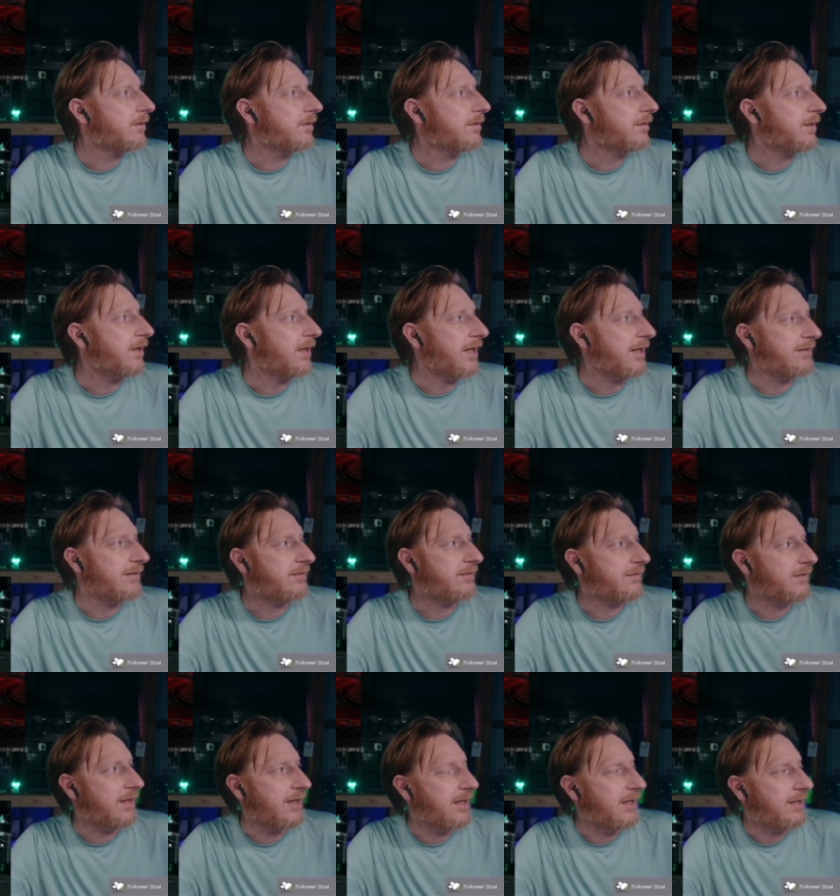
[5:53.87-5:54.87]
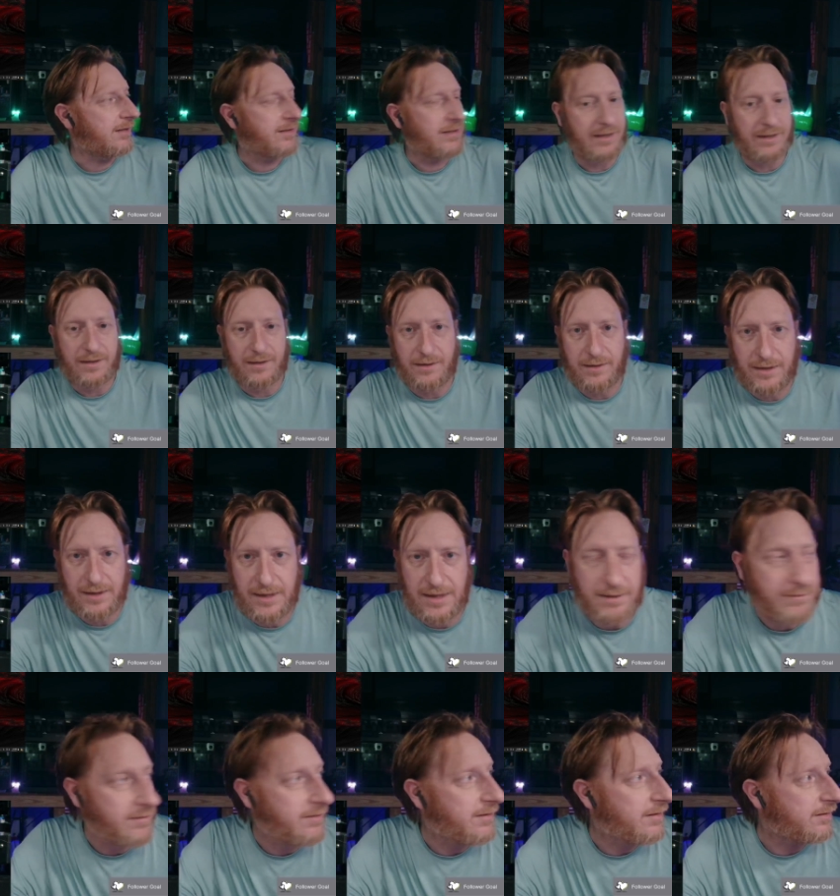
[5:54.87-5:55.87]
I tell you,
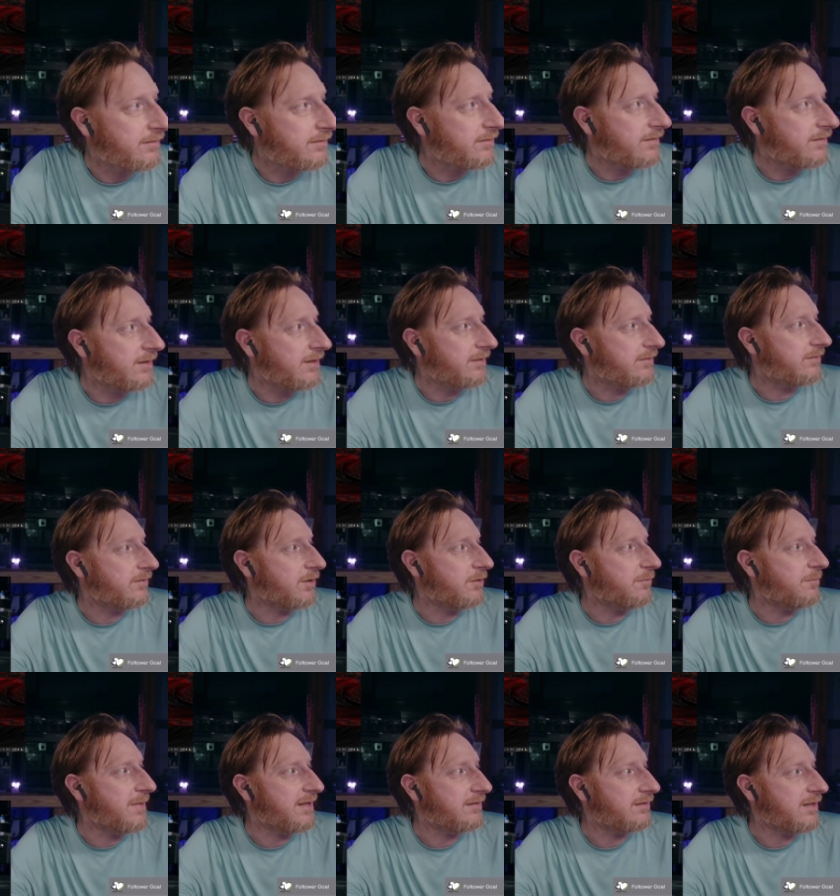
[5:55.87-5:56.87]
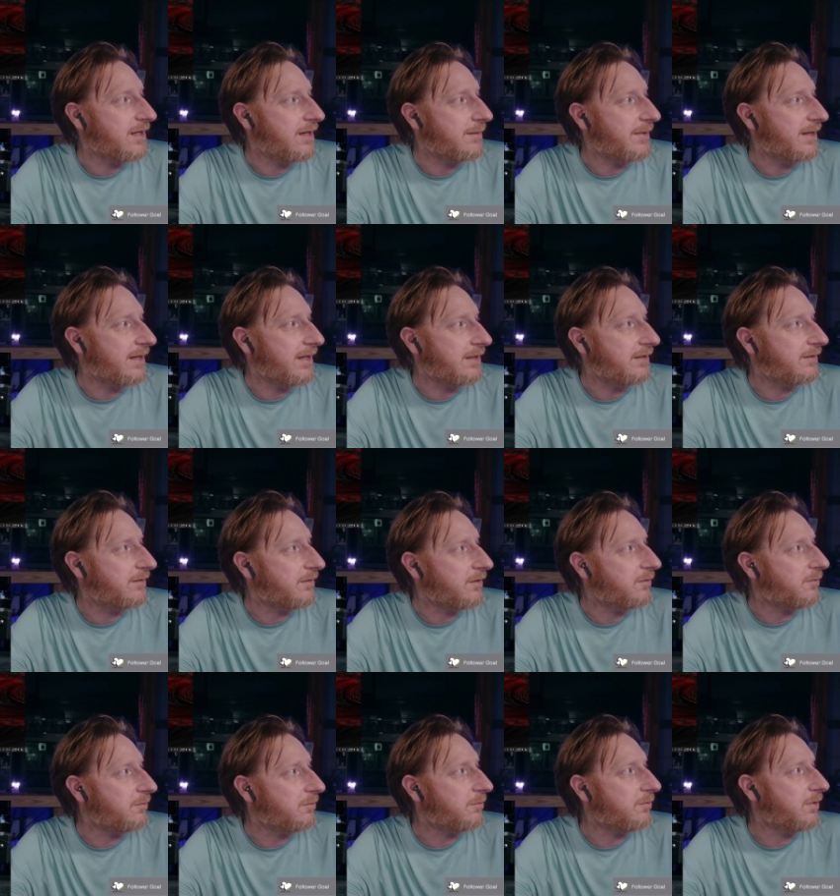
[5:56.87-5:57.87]
everything is so messed up. I don't
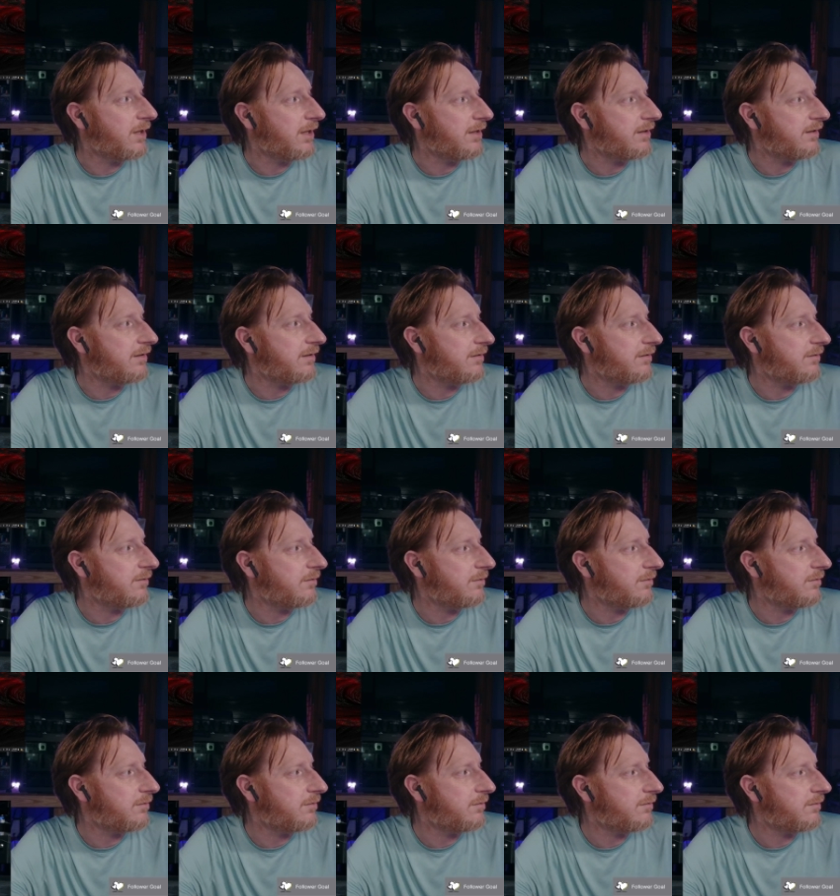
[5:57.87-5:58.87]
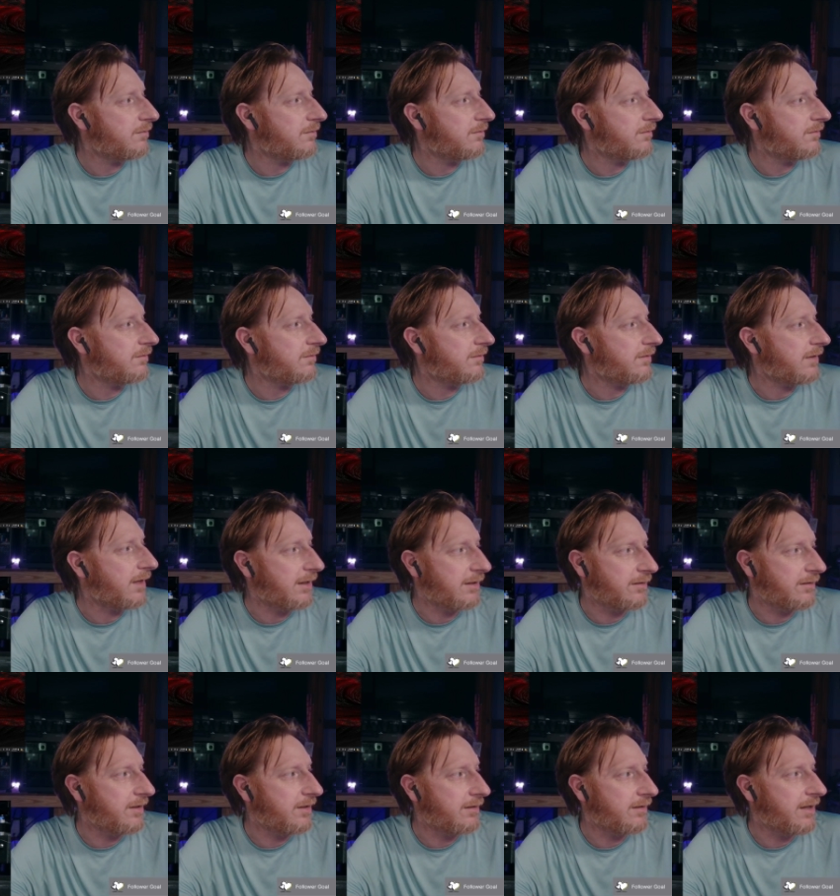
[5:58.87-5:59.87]
know what. I
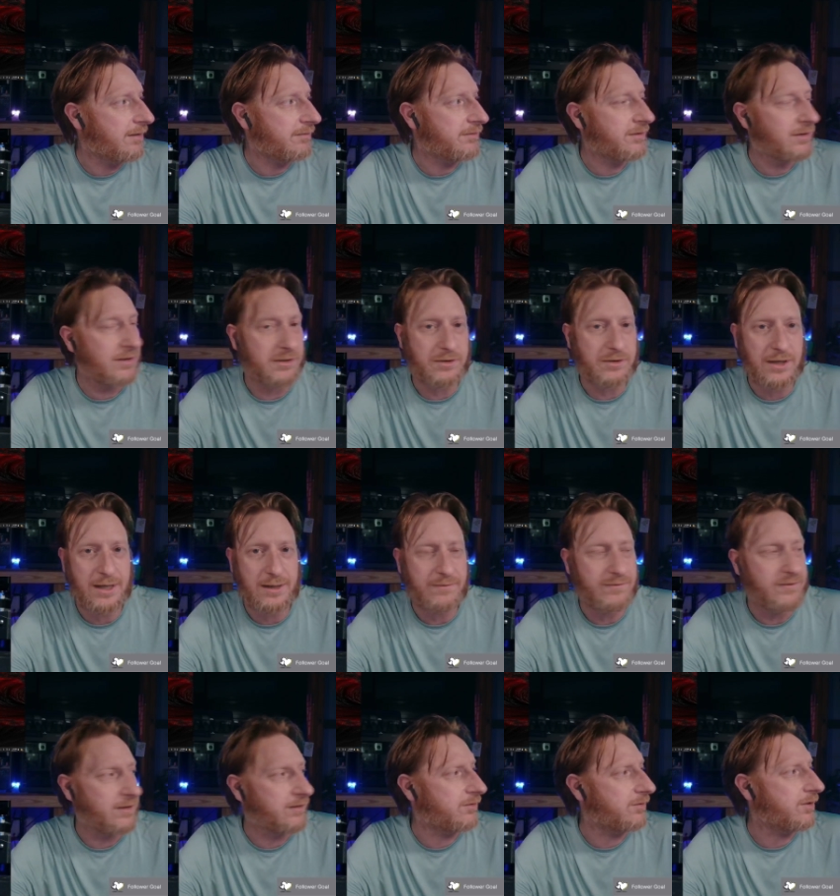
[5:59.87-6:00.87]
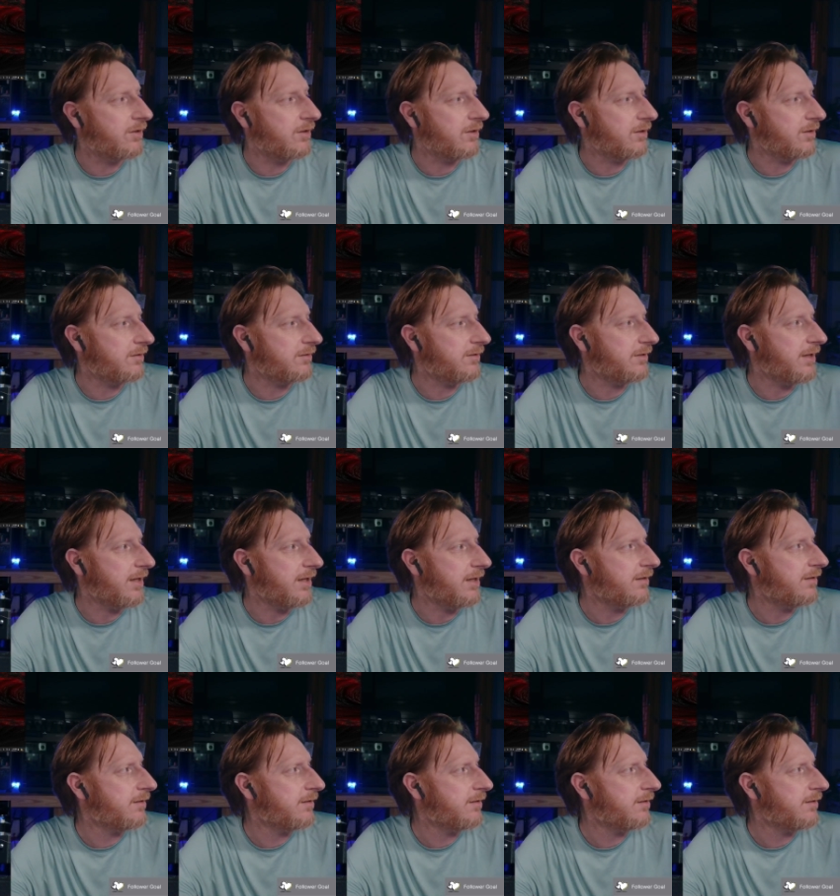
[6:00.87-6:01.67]
don't know. I was in there trying to fix it earlier today.